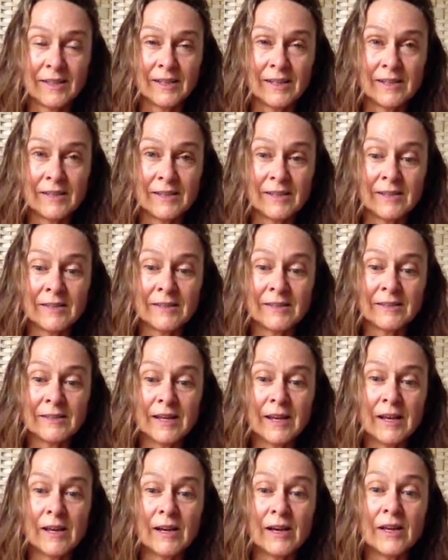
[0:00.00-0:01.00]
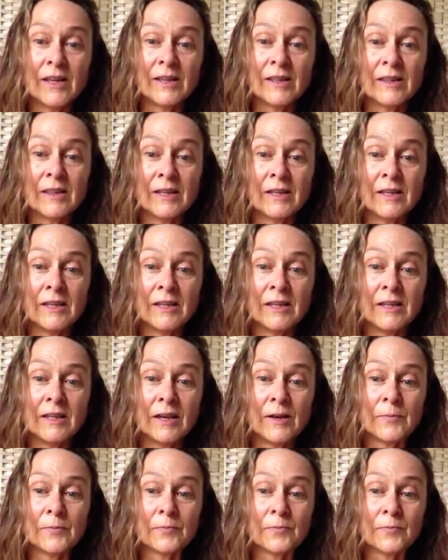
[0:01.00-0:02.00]
is the
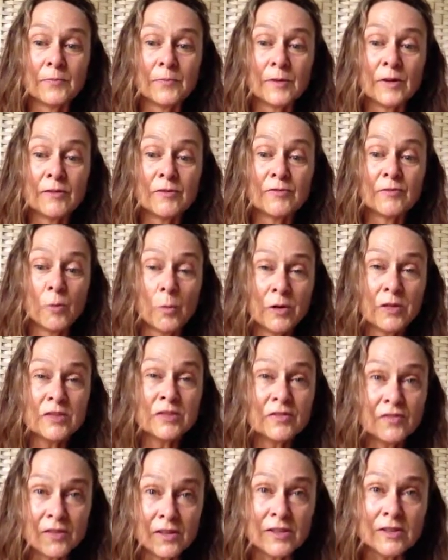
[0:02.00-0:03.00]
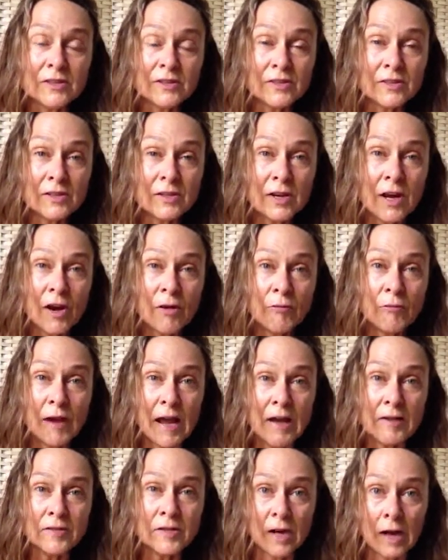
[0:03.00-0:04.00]
force field
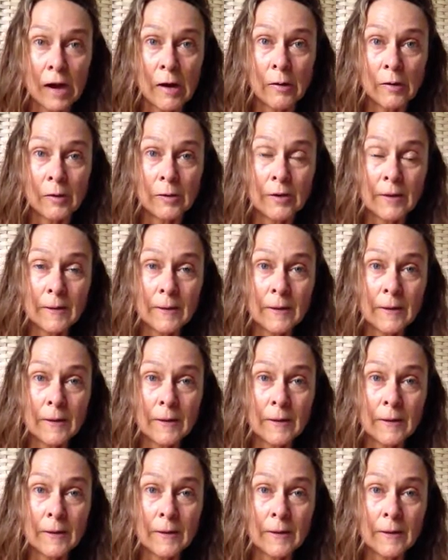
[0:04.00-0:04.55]
around our